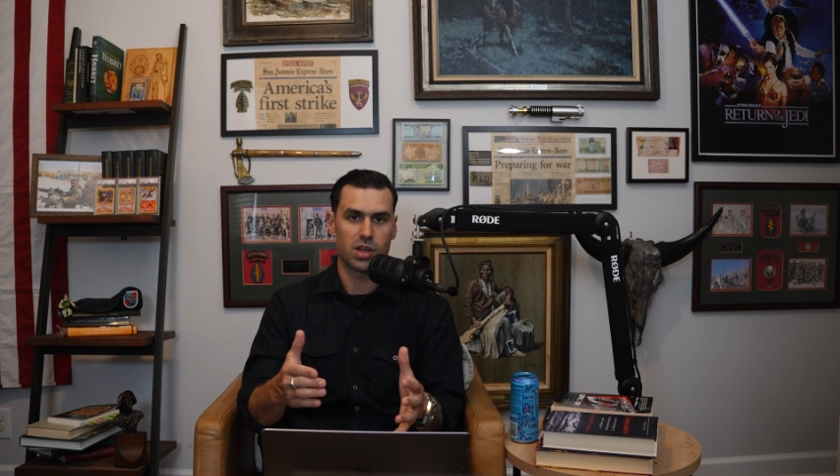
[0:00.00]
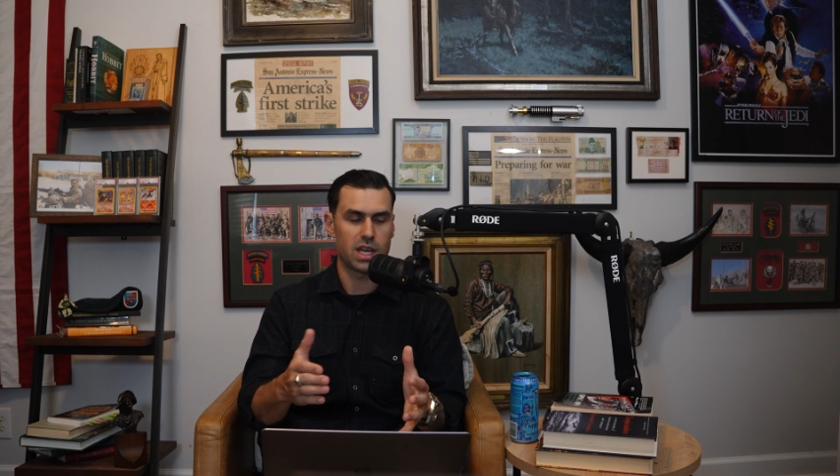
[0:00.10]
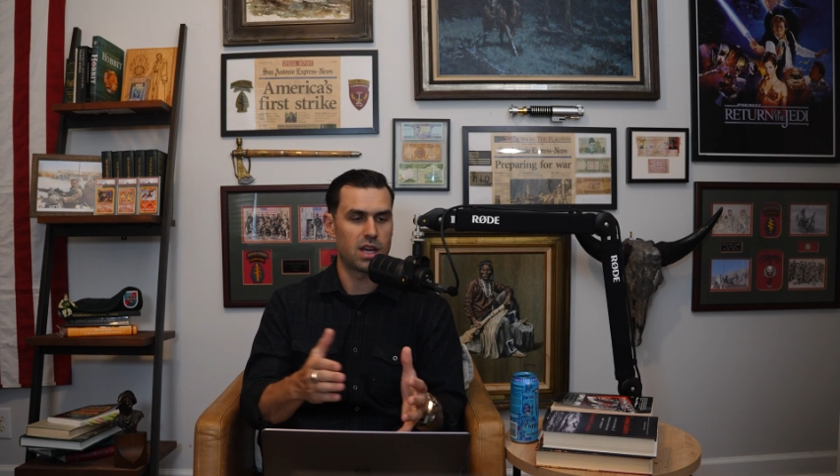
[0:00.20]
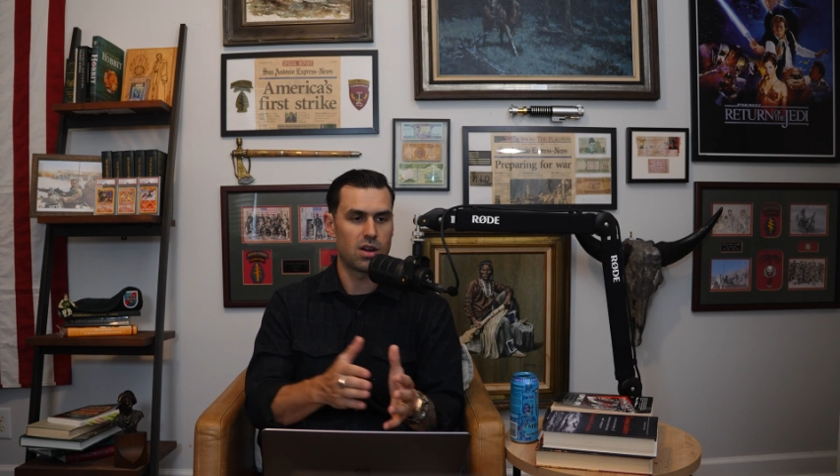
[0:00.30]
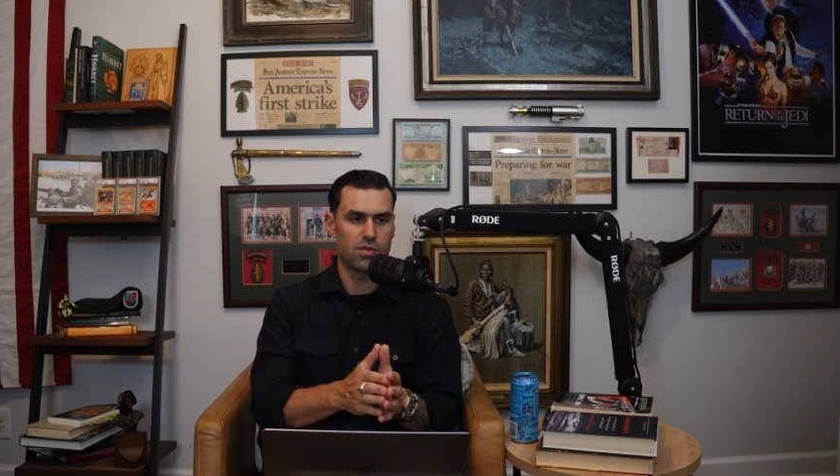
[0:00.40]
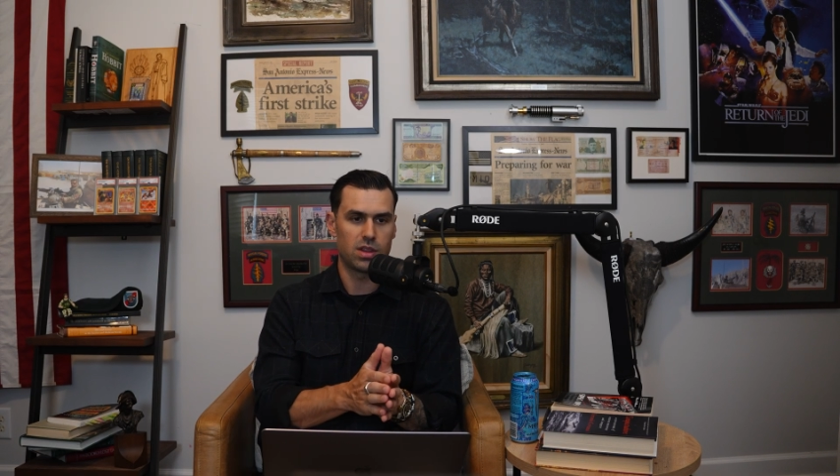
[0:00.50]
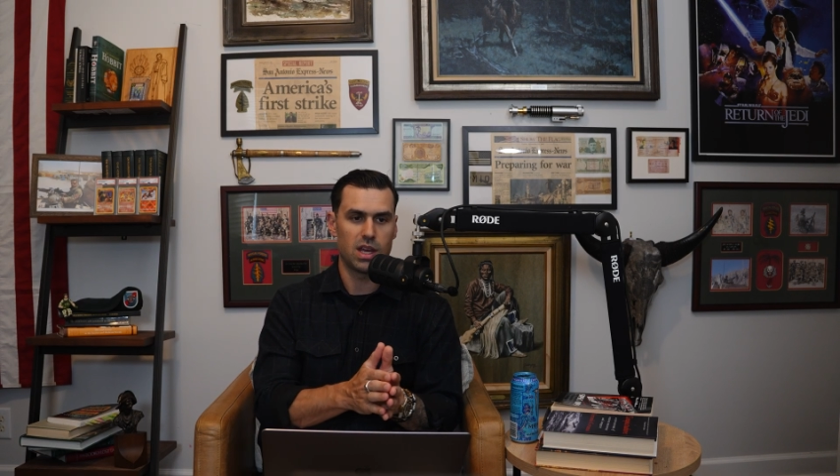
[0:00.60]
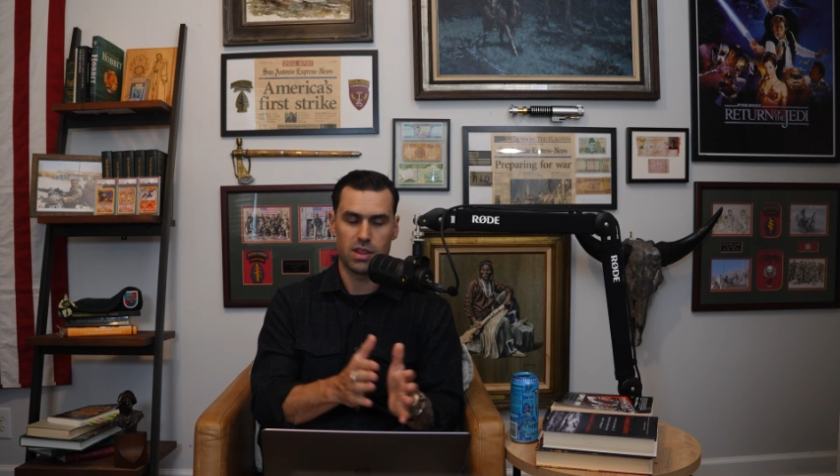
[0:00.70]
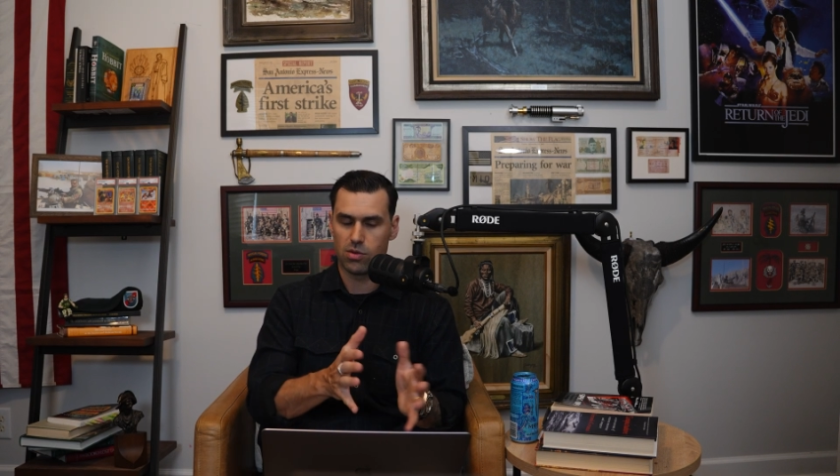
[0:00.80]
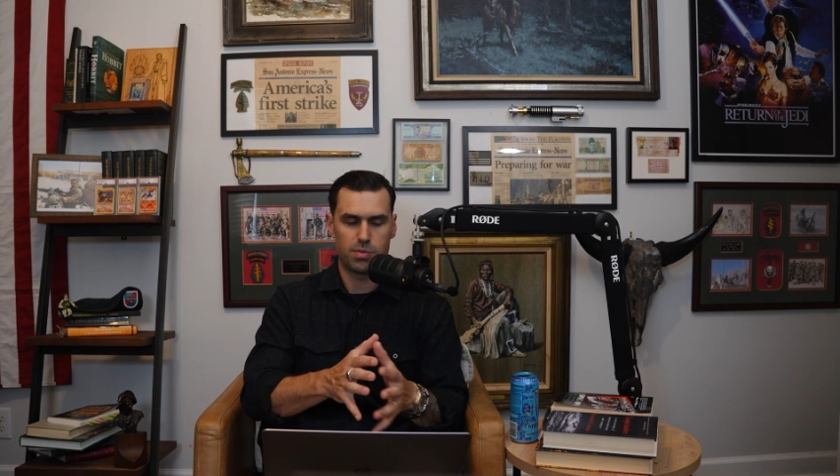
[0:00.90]
again,
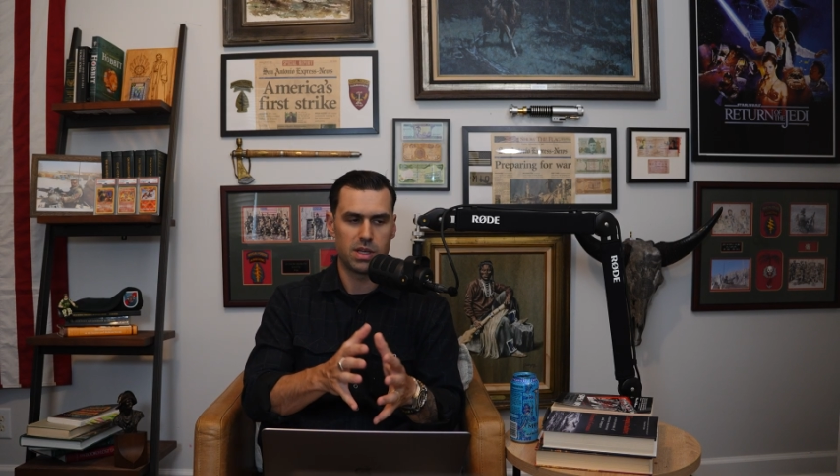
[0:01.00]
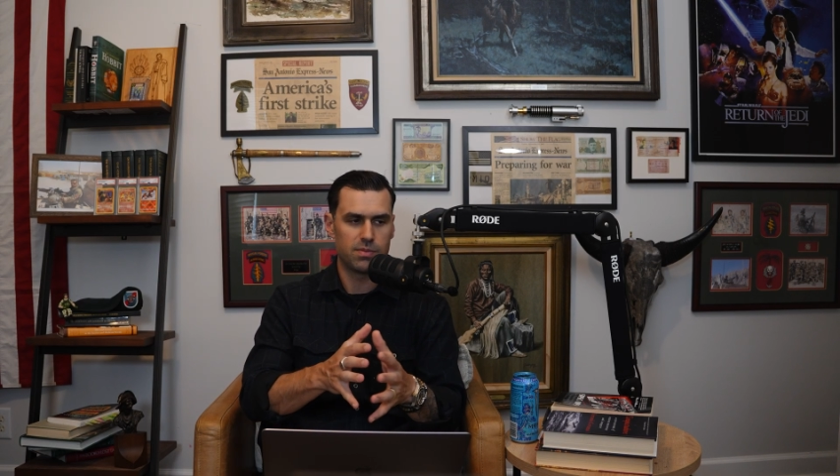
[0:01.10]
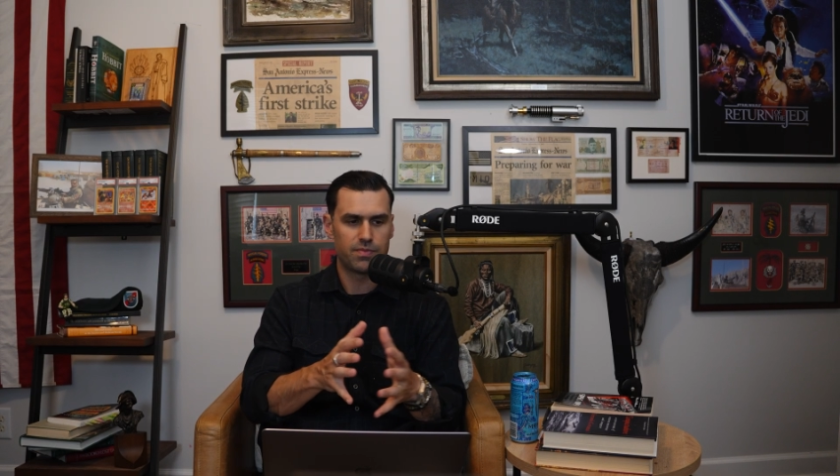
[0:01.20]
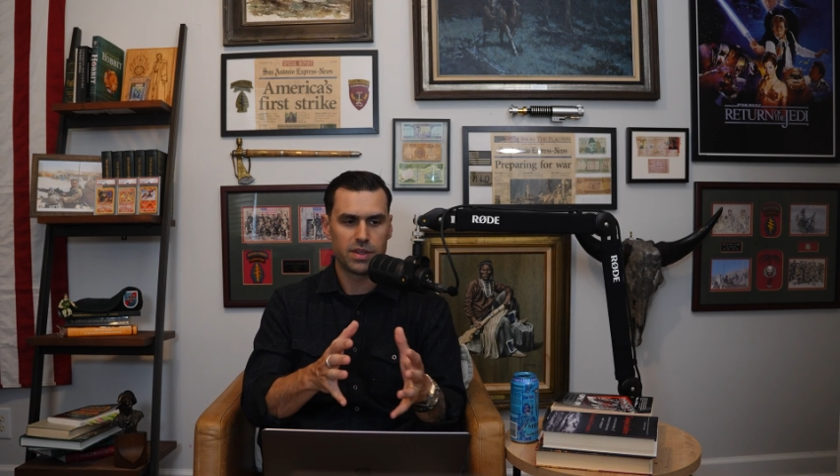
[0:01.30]
and there would be